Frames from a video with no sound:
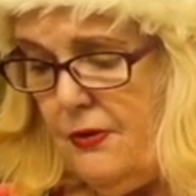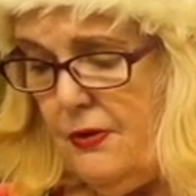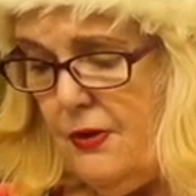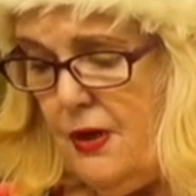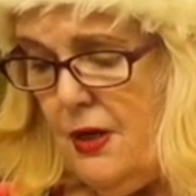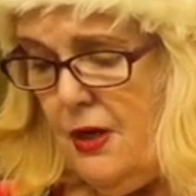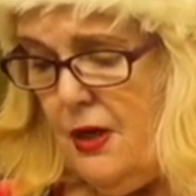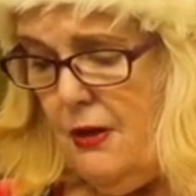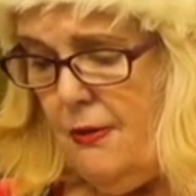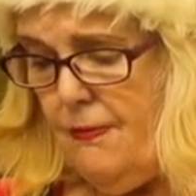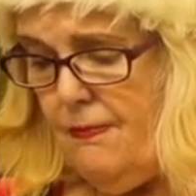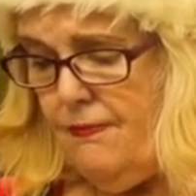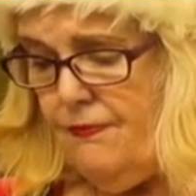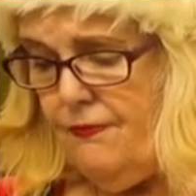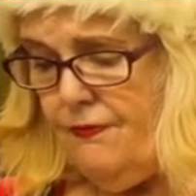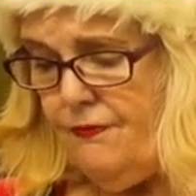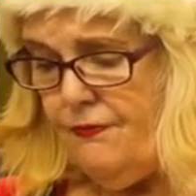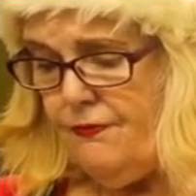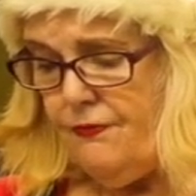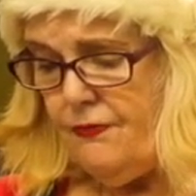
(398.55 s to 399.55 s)

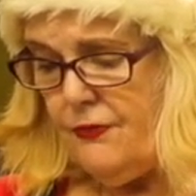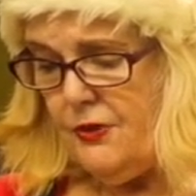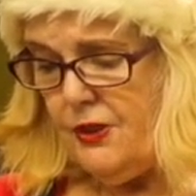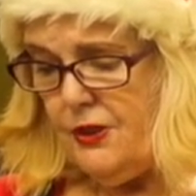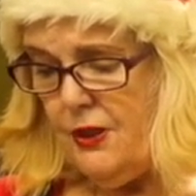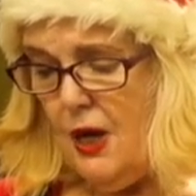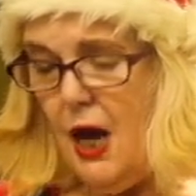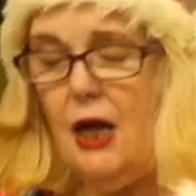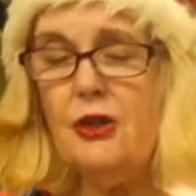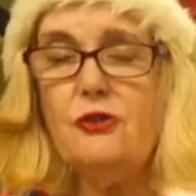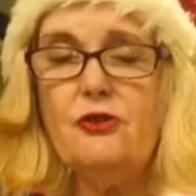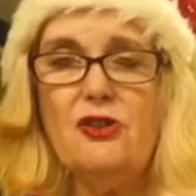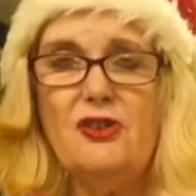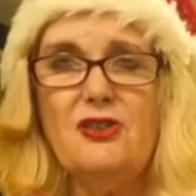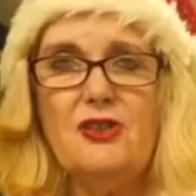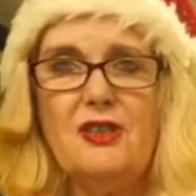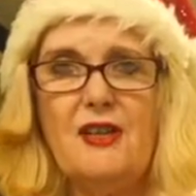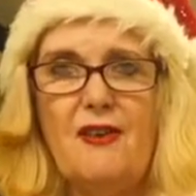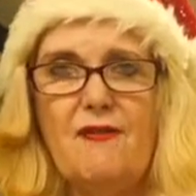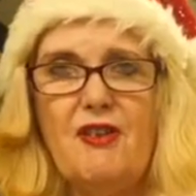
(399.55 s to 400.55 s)

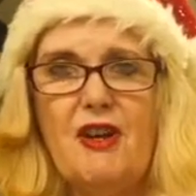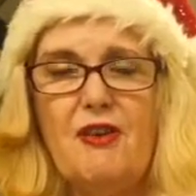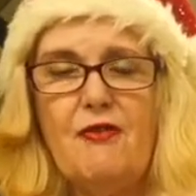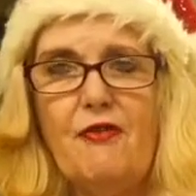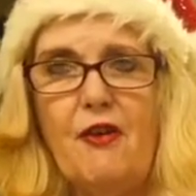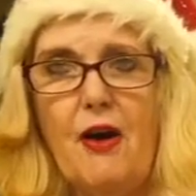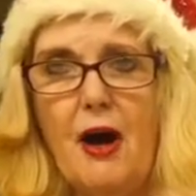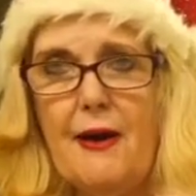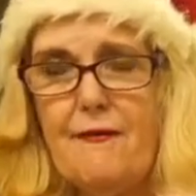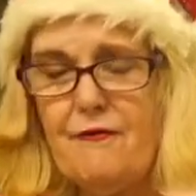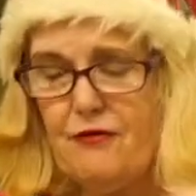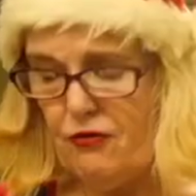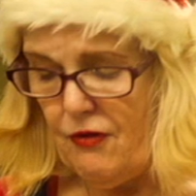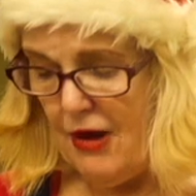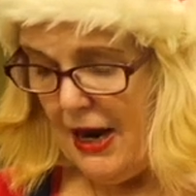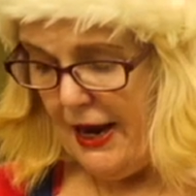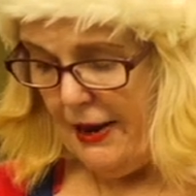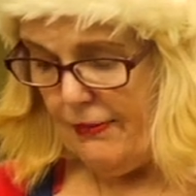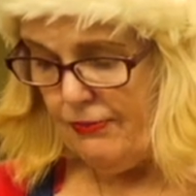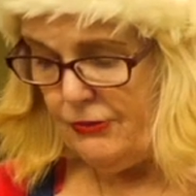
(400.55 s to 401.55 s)
175
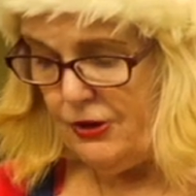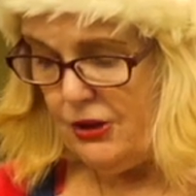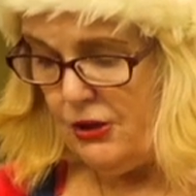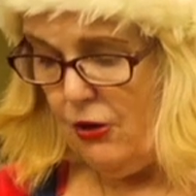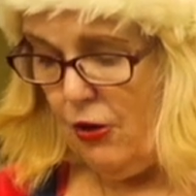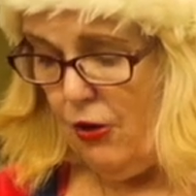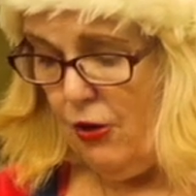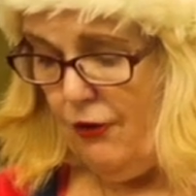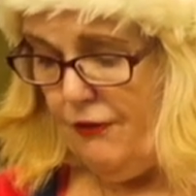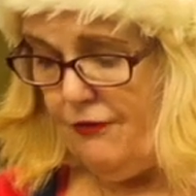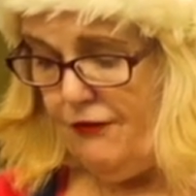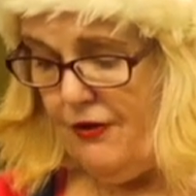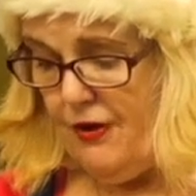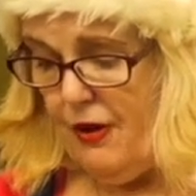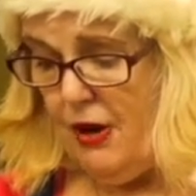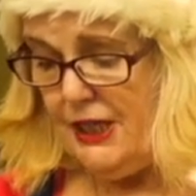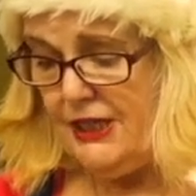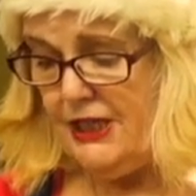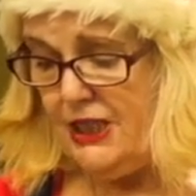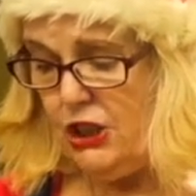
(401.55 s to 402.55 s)
grams of
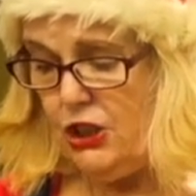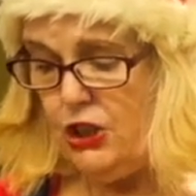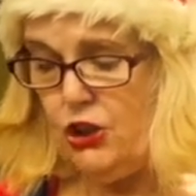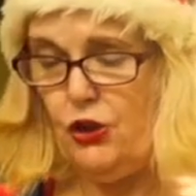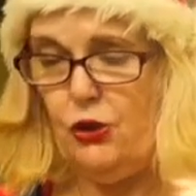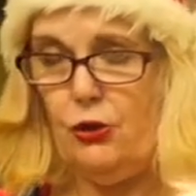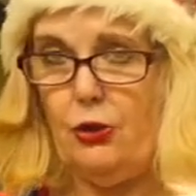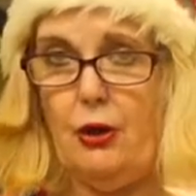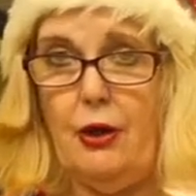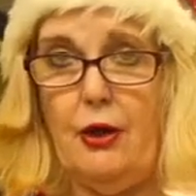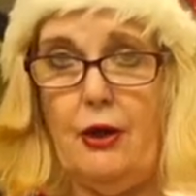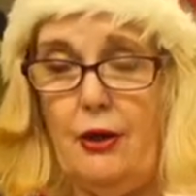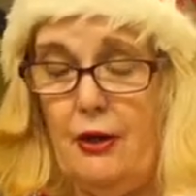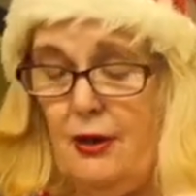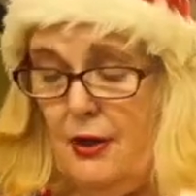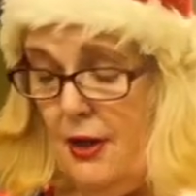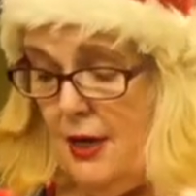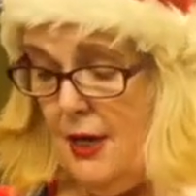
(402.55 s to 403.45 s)
icing sugar,